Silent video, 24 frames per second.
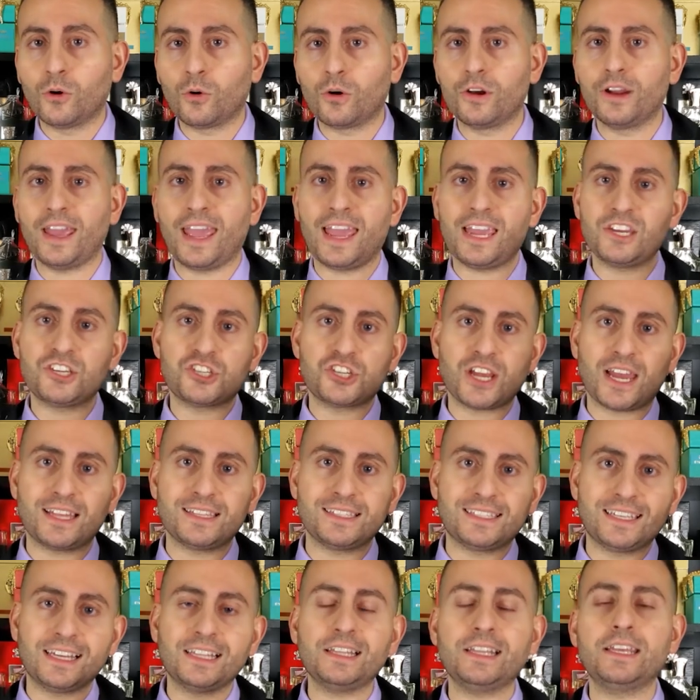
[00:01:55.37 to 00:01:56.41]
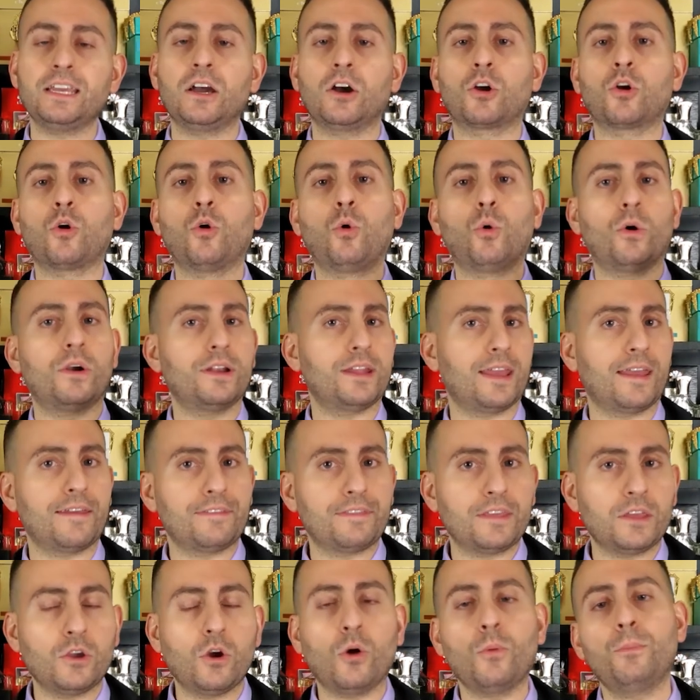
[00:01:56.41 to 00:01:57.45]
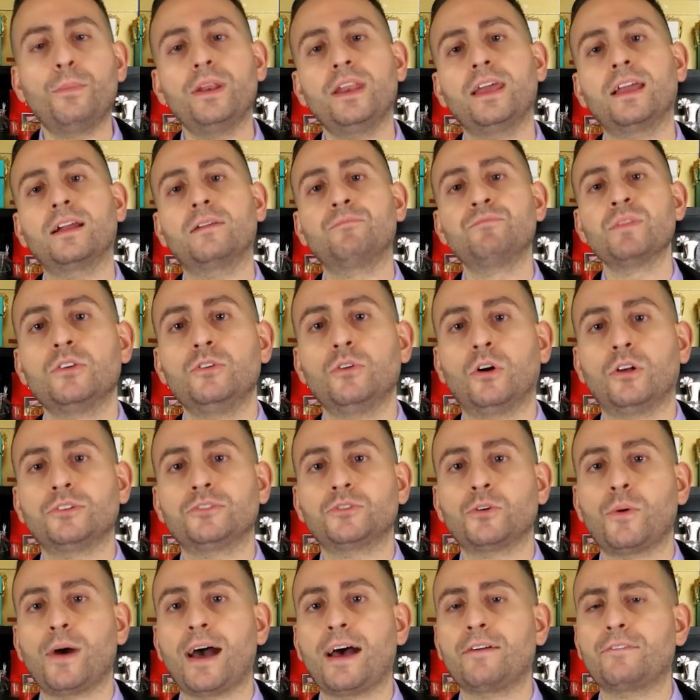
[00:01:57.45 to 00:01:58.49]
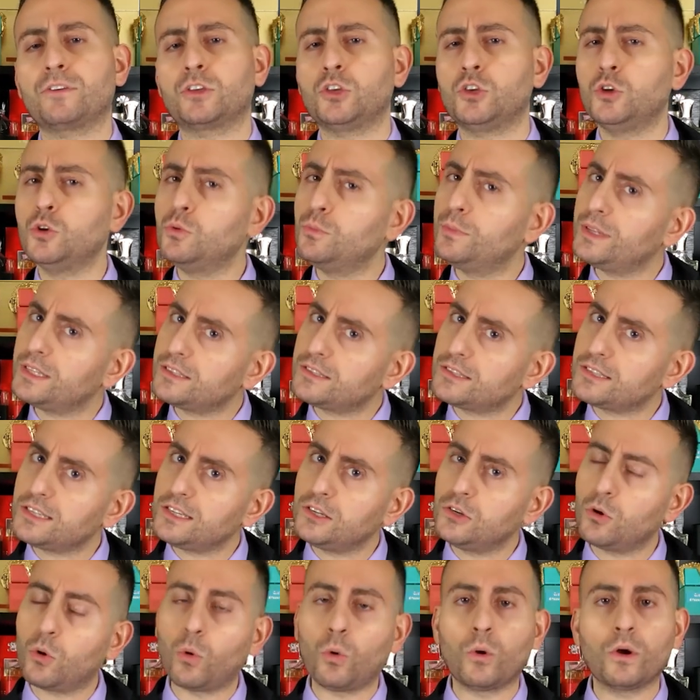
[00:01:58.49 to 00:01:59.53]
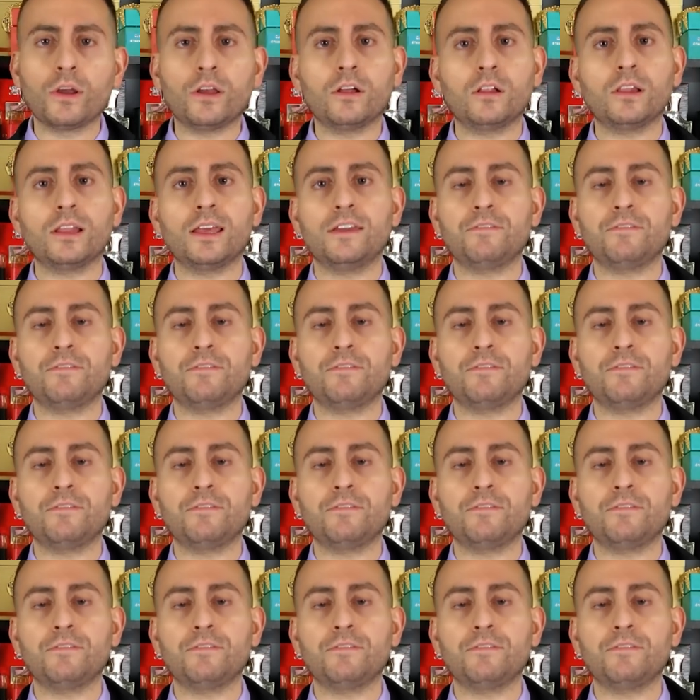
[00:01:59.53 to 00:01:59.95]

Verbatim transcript: or a chantilly accord in the opening. You also have cumin seed oil,